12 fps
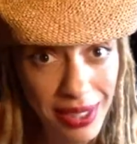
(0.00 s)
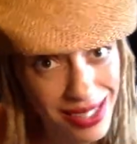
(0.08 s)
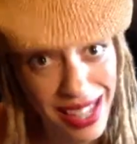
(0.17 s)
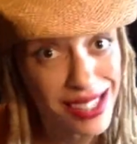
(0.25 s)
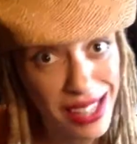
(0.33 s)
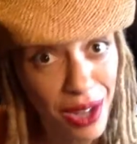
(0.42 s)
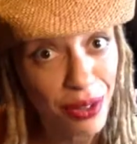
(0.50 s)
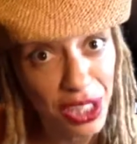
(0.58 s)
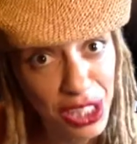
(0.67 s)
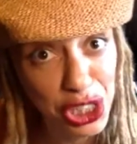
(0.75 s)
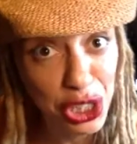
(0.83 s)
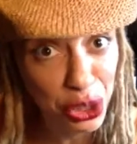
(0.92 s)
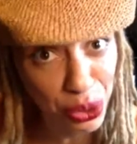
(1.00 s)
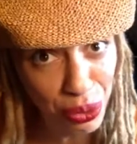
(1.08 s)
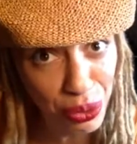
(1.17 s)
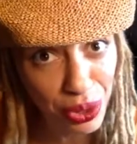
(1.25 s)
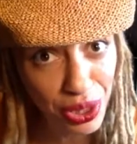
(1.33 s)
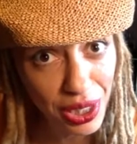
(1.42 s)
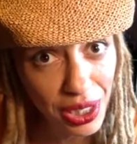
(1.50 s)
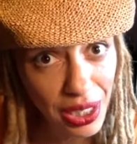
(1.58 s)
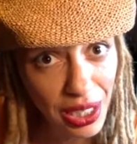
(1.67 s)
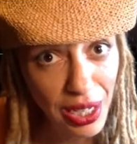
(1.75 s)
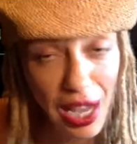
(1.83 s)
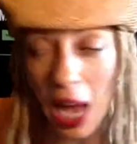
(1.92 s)
Does that sound good to you?
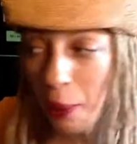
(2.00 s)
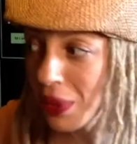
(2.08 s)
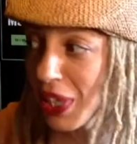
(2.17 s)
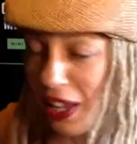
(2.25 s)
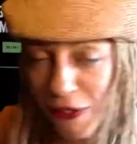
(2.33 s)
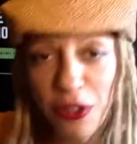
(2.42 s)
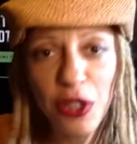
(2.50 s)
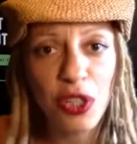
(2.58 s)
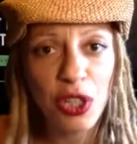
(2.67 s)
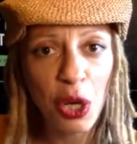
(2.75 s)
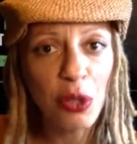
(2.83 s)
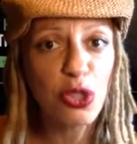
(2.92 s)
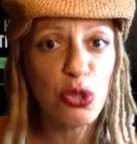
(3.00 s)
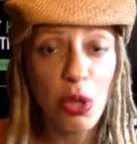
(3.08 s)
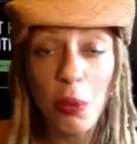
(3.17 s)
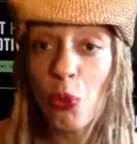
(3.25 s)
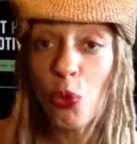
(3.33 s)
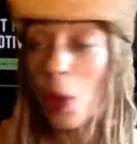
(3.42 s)
How would that feel to know that you can